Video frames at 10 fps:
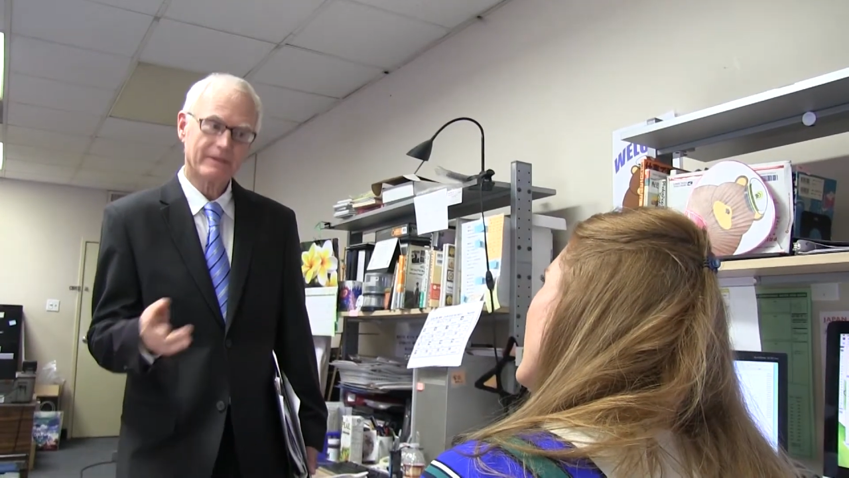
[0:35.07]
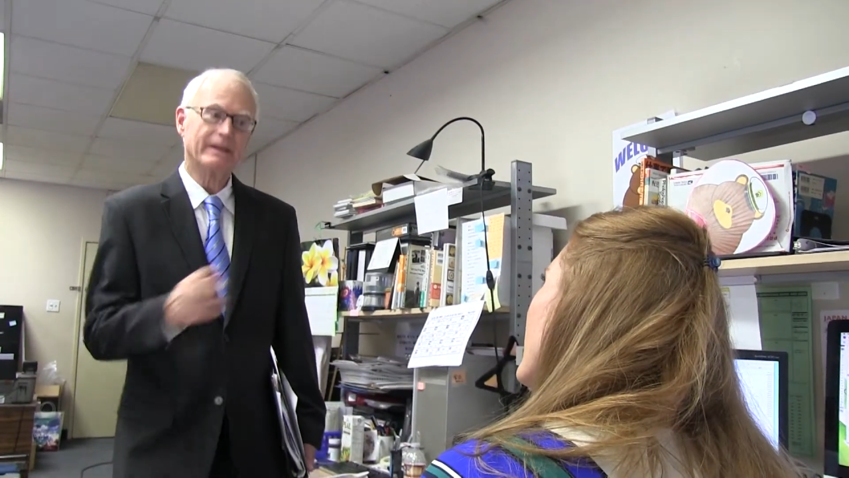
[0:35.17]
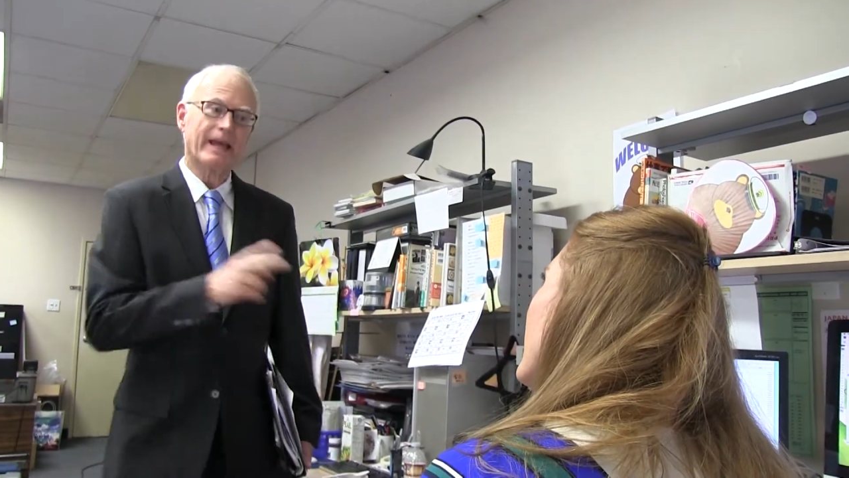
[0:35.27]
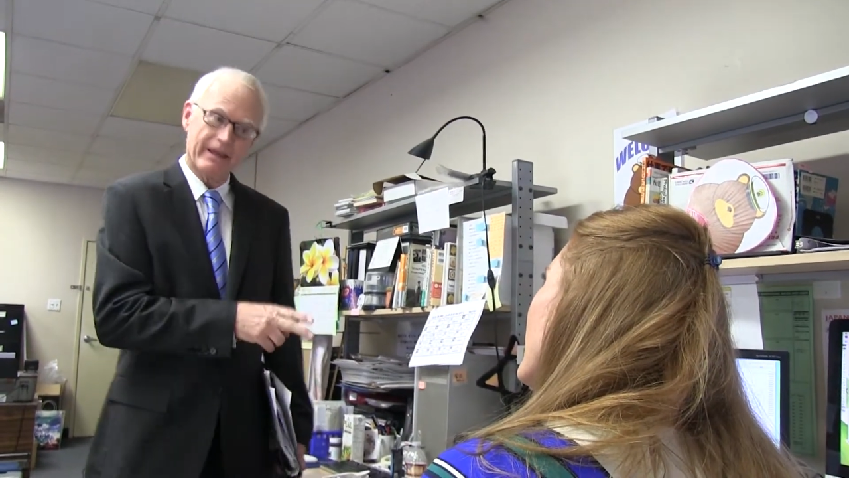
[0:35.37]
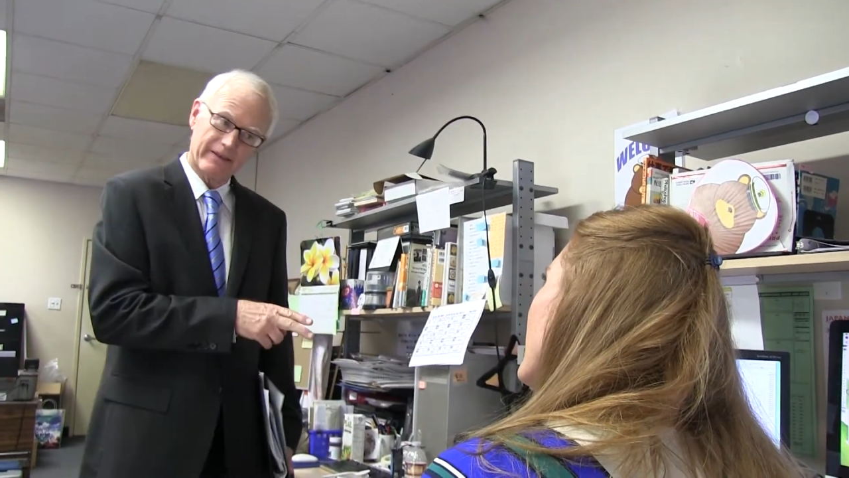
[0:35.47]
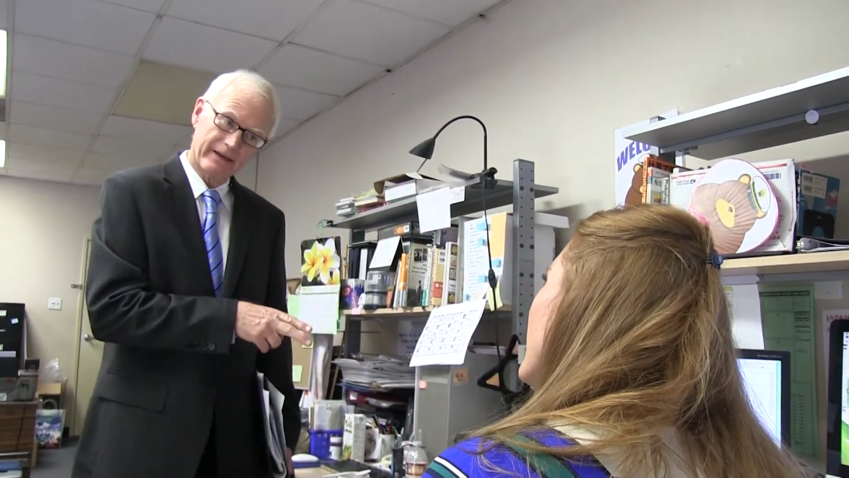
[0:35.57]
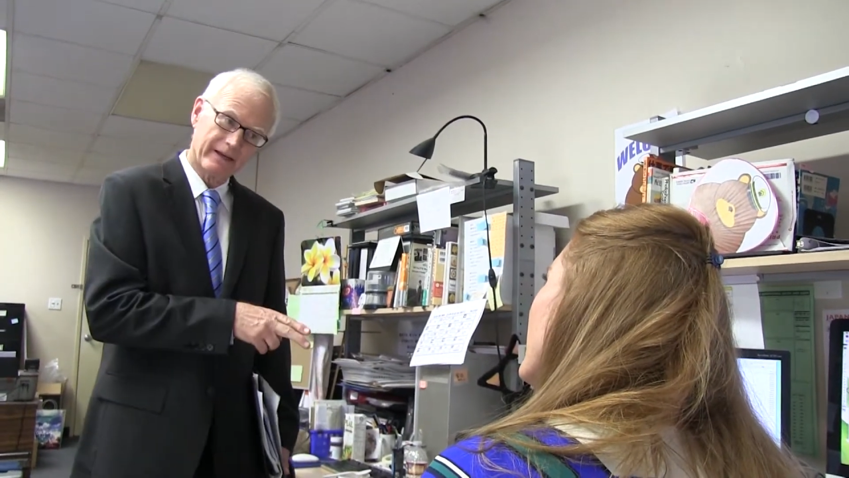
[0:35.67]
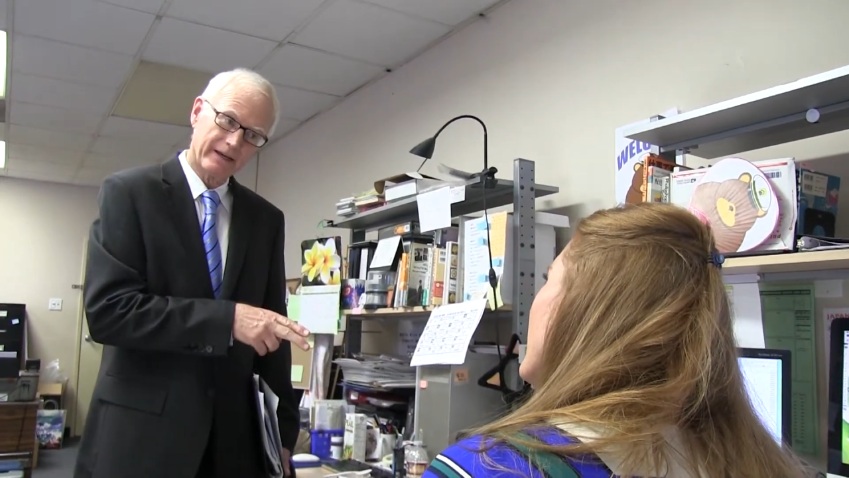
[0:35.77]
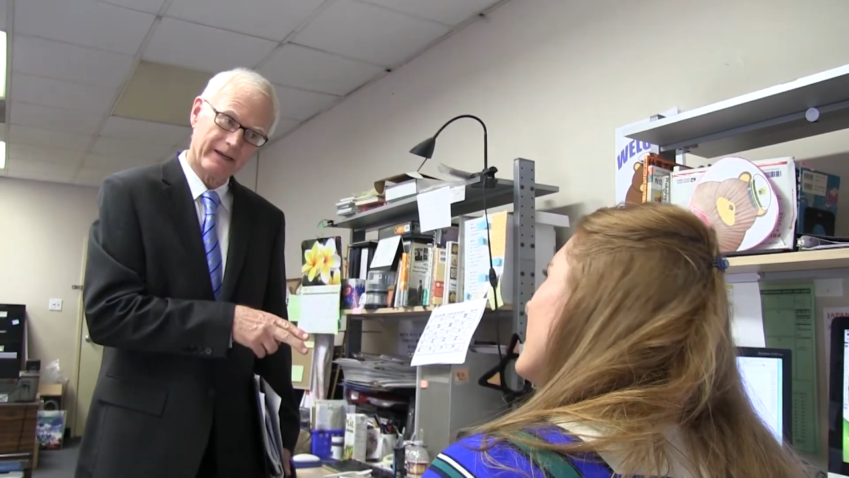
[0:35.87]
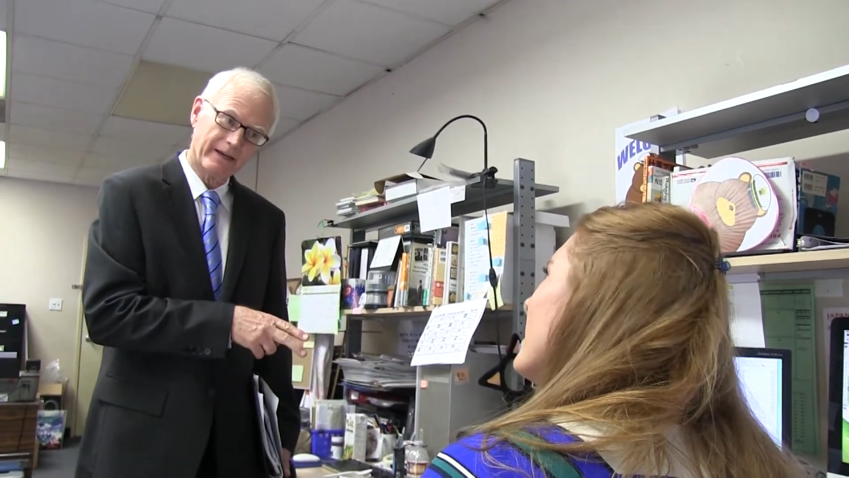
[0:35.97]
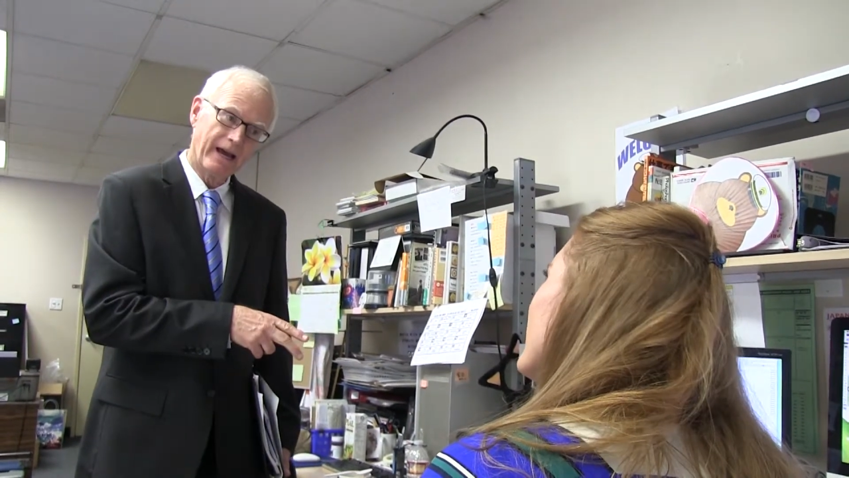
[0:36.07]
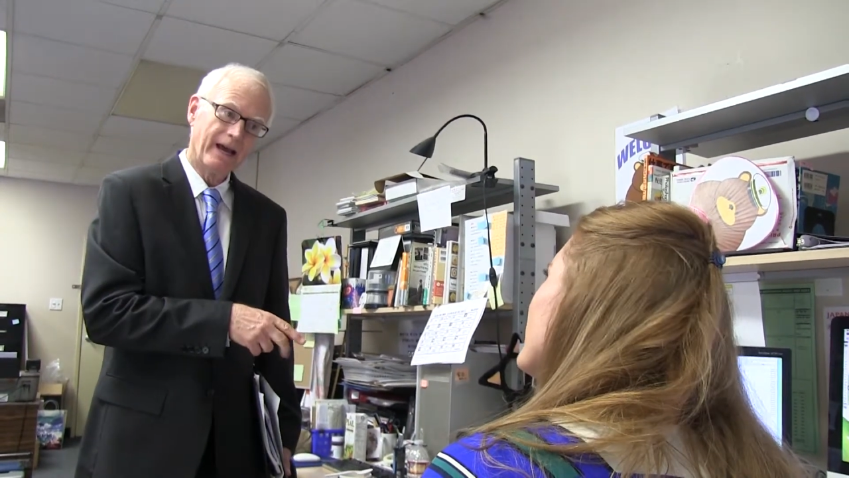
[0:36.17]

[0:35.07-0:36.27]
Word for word: Nathan...